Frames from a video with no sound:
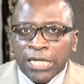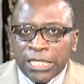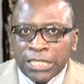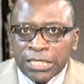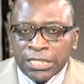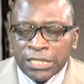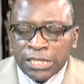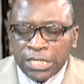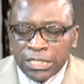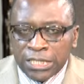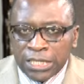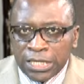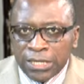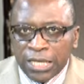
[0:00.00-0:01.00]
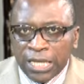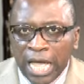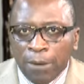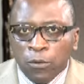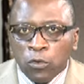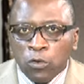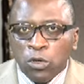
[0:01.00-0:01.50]
Is, is it the
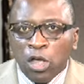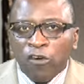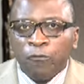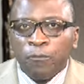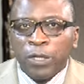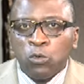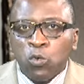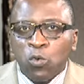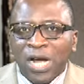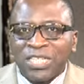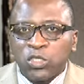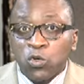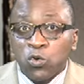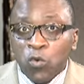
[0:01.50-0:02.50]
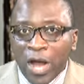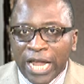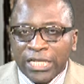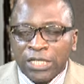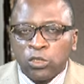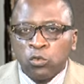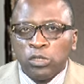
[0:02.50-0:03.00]
Cameroon government who has the
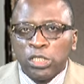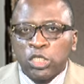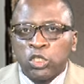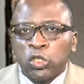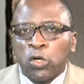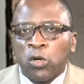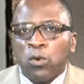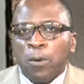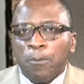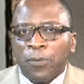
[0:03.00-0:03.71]
right to issue